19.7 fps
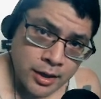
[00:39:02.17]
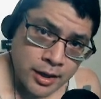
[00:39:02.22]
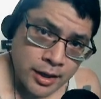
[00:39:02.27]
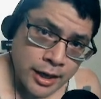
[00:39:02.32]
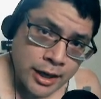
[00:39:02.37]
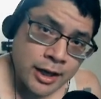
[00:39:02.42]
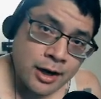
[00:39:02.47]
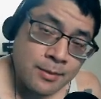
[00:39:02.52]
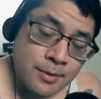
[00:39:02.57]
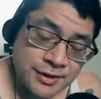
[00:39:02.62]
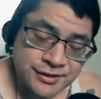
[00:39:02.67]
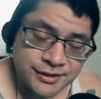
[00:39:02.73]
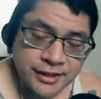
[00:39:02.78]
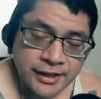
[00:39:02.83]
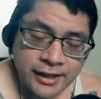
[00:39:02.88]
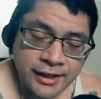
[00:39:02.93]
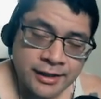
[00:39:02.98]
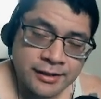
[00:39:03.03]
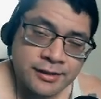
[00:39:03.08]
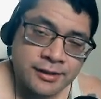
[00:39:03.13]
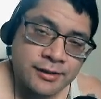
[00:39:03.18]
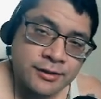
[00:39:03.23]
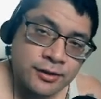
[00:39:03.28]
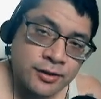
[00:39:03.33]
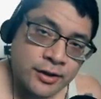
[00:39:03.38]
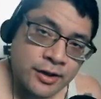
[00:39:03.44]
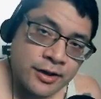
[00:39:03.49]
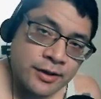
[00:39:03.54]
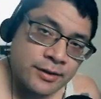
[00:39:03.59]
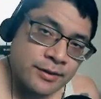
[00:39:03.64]
And I'm not saying. And then you
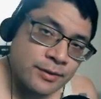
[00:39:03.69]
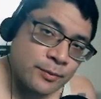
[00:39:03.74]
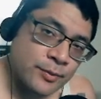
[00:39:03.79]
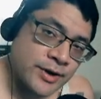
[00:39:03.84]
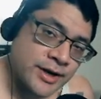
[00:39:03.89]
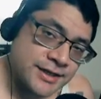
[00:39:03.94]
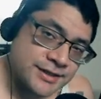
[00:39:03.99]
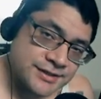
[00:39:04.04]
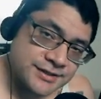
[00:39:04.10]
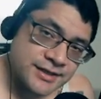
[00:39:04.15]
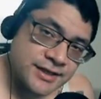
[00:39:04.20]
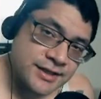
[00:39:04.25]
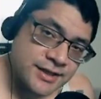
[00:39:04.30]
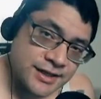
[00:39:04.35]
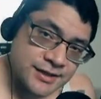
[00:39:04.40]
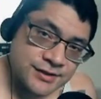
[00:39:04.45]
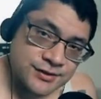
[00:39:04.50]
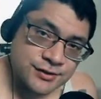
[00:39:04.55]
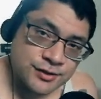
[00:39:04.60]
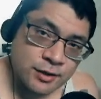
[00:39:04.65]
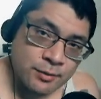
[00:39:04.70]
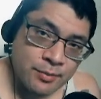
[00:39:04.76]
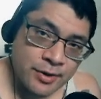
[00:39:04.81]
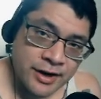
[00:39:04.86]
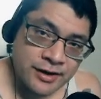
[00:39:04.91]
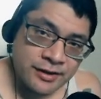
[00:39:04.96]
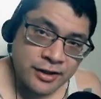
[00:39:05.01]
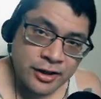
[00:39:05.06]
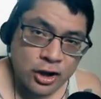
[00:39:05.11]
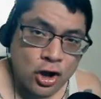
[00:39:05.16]
know when I said that to
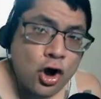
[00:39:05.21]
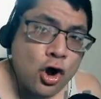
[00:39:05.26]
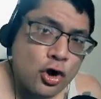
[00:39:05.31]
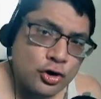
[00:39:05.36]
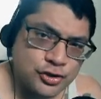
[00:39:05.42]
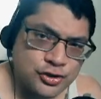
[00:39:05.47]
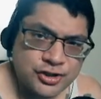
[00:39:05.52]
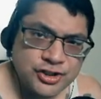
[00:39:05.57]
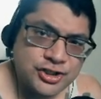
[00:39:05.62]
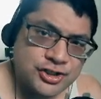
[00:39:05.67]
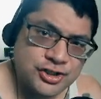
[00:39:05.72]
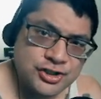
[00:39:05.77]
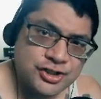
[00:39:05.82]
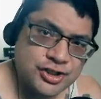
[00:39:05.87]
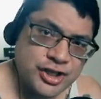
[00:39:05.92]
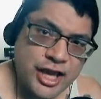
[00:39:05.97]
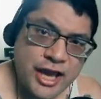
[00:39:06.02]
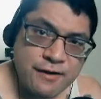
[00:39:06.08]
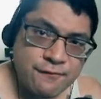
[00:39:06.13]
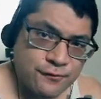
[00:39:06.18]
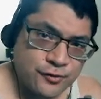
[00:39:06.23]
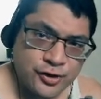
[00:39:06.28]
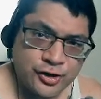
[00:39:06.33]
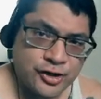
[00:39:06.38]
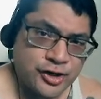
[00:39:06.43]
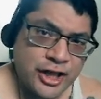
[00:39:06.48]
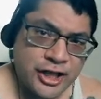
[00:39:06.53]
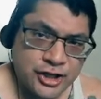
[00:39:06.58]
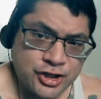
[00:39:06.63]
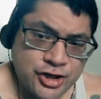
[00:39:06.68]
somebody, like, oh, so this is just a game for
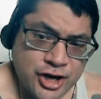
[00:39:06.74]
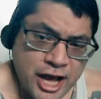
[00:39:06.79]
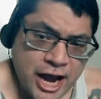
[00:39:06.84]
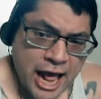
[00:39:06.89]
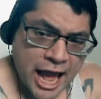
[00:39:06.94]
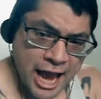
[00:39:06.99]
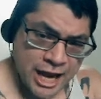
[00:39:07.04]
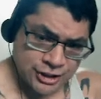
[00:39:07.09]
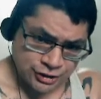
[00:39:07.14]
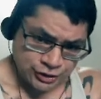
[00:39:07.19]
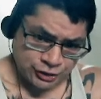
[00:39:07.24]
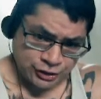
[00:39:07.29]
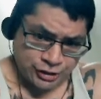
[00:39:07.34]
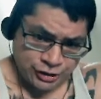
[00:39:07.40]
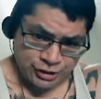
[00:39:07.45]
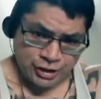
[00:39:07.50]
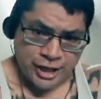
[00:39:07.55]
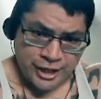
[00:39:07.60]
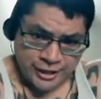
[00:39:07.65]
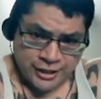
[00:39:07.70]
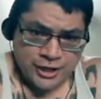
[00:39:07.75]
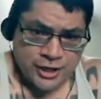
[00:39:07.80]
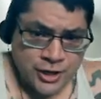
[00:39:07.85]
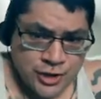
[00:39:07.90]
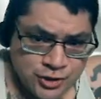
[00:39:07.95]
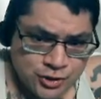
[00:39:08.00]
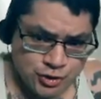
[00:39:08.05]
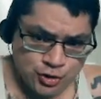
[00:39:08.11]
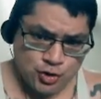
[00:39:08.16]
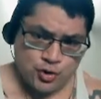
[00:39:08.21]
you. Like you're not actually like
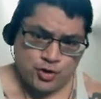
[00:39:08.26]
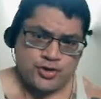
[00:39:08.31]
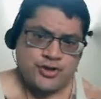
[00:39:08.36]
doing